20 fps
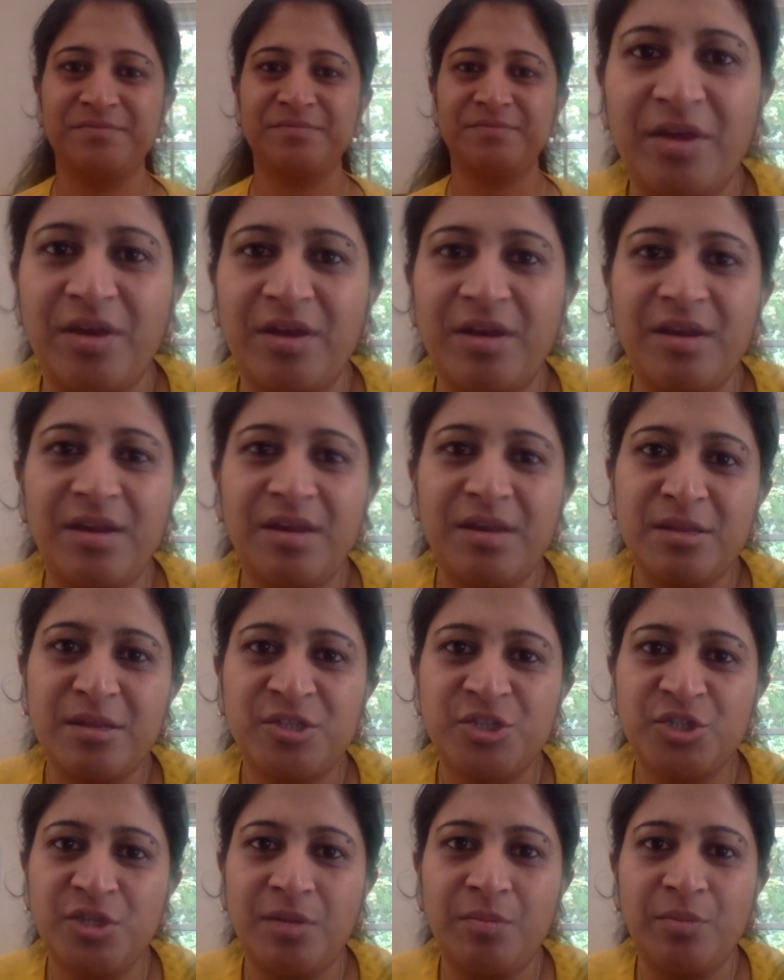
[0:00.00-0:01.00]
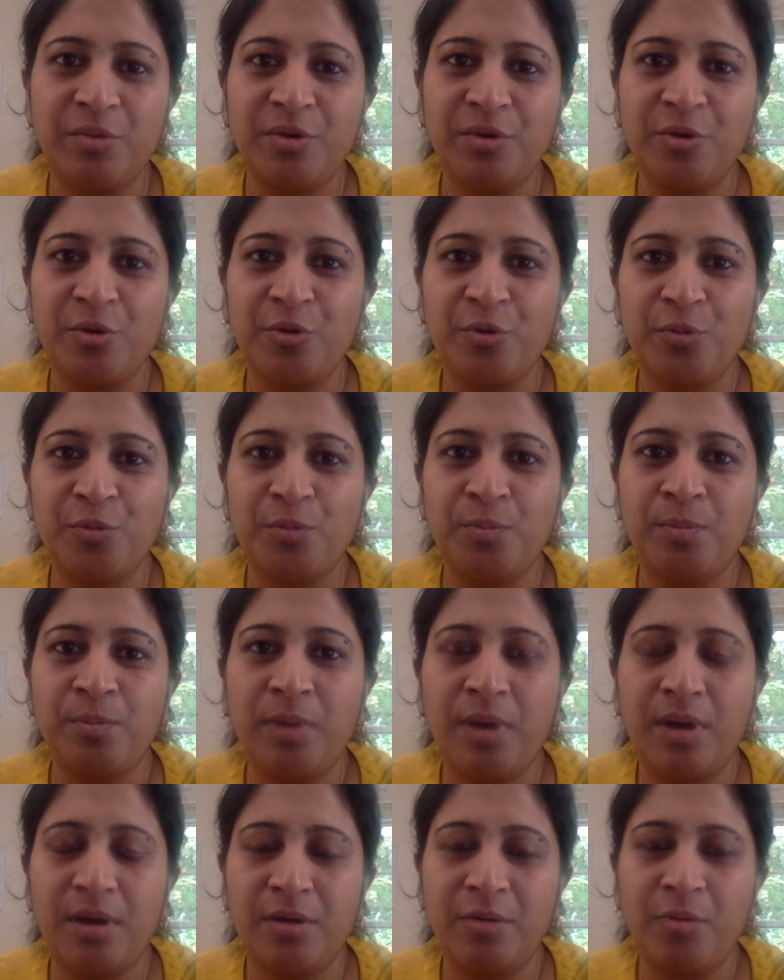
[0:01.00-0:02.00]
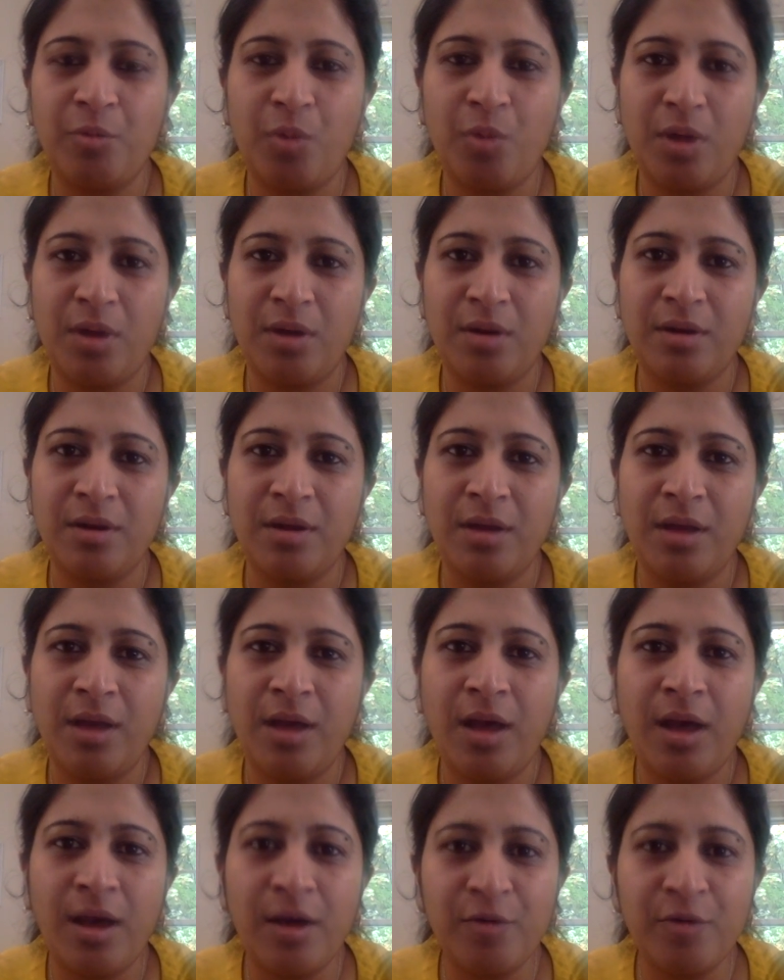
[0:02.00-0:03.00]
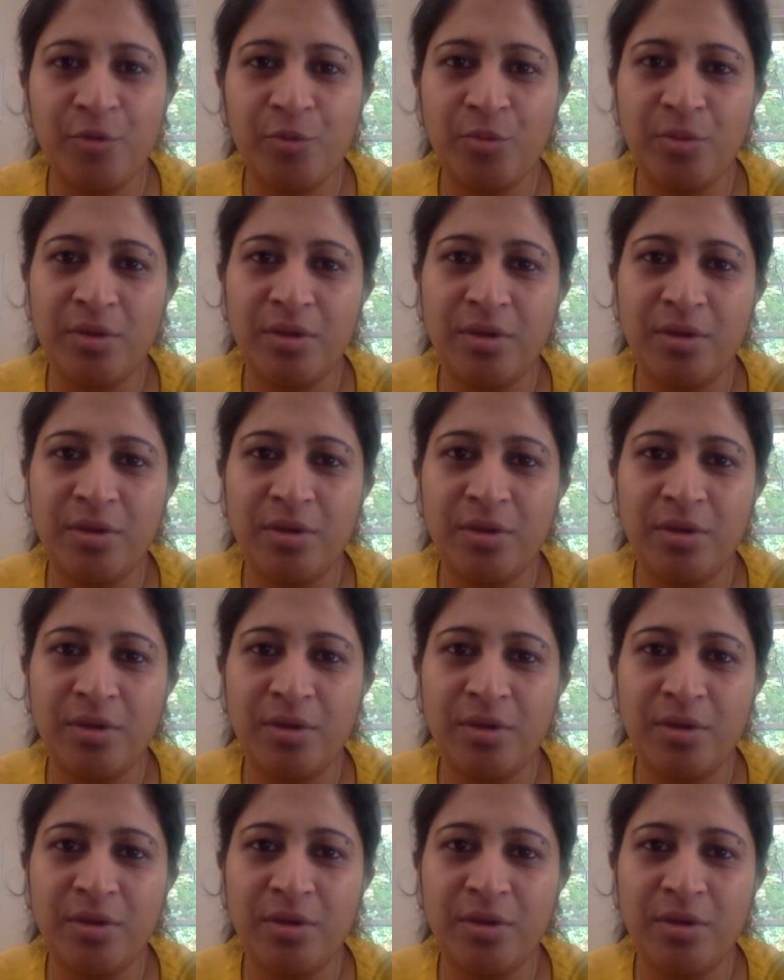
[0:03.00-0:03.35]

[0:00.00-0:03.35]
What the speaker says: Right, let's jump into part one, how to be